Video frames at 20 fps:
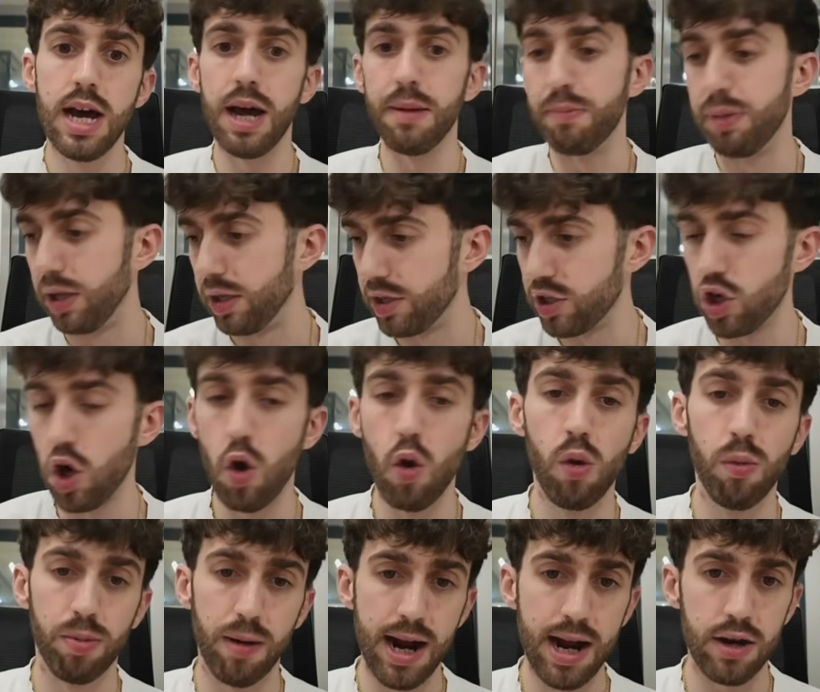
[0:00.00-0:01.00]
and built his
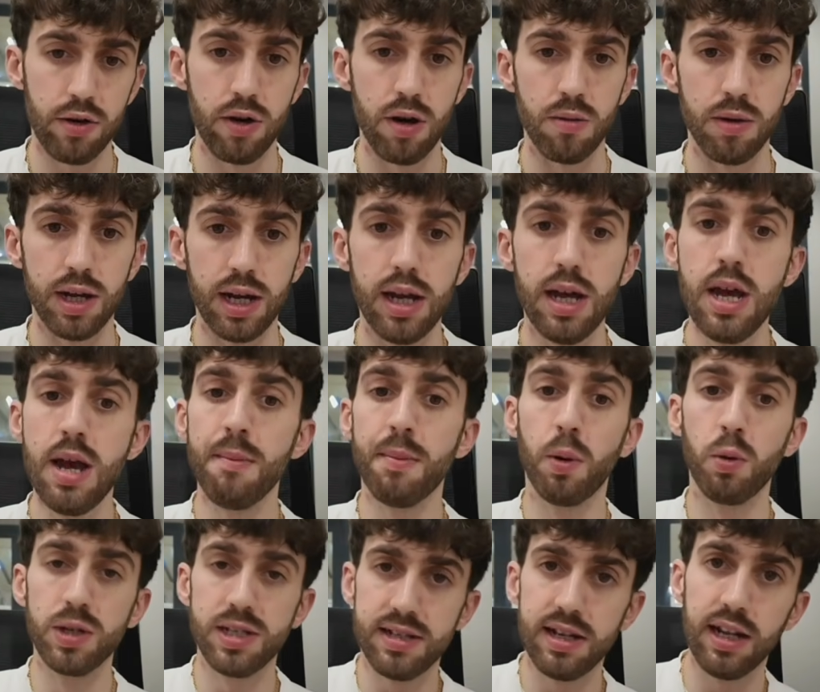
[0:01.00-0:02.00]
whole brand around it,
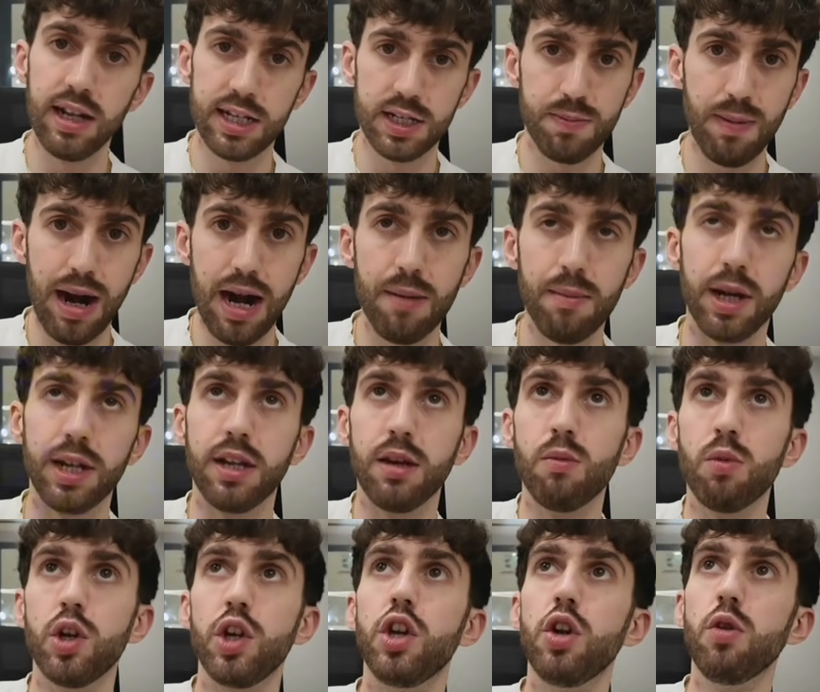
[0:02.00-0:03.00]
but was still
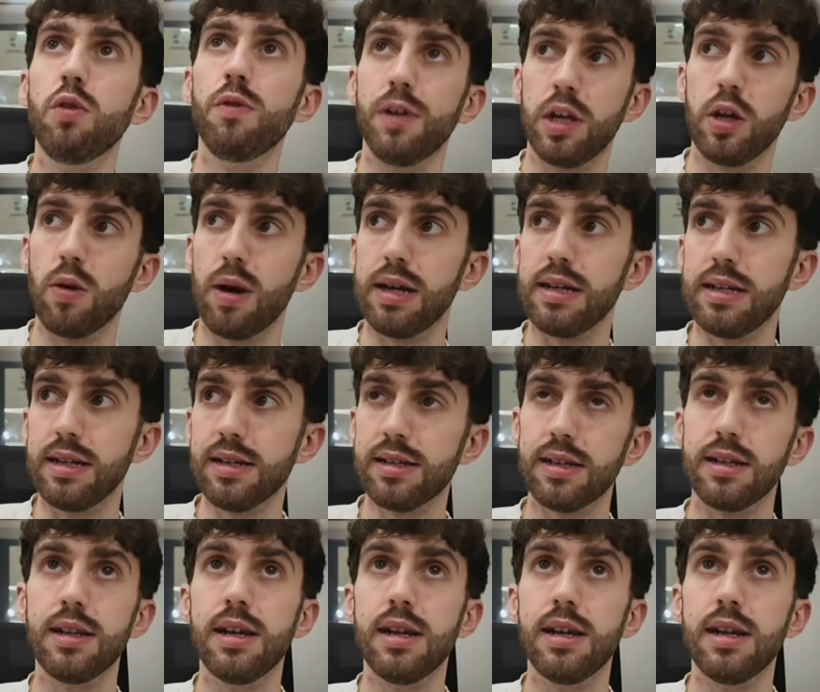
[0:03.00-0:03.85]
experimenting with new video ideas,